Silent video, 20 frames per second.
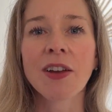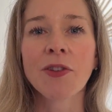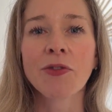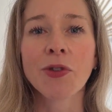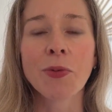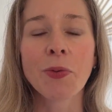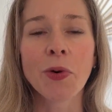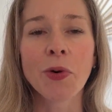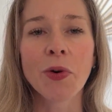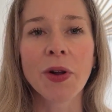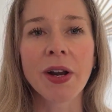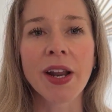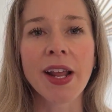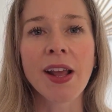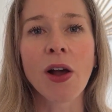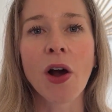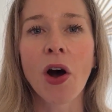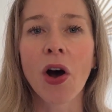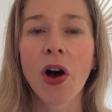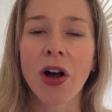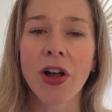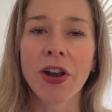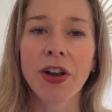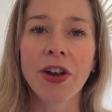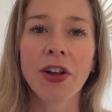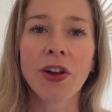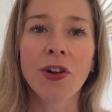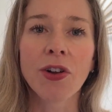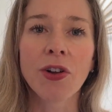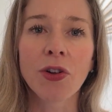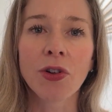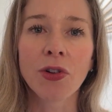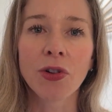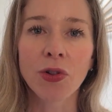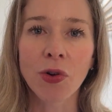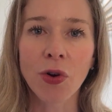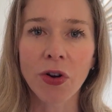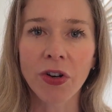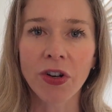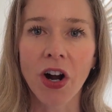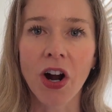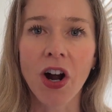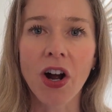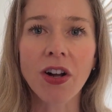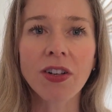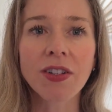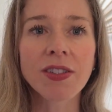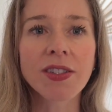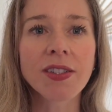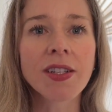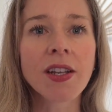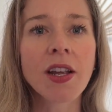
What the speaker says: reporting on Clorox,